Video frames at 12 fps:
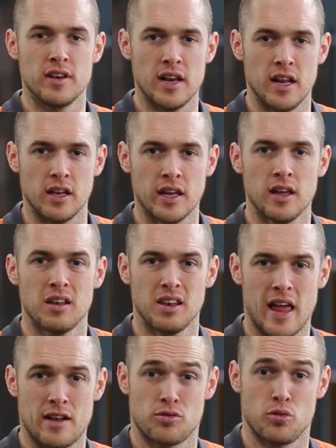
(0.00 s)
kneeling
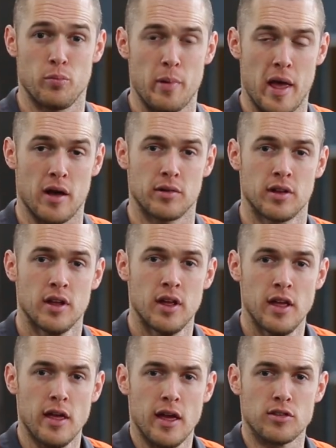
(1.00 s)
lateral bound.
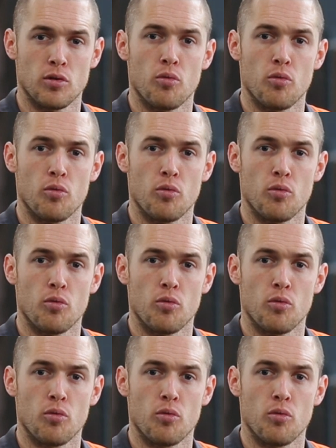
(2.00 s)
It's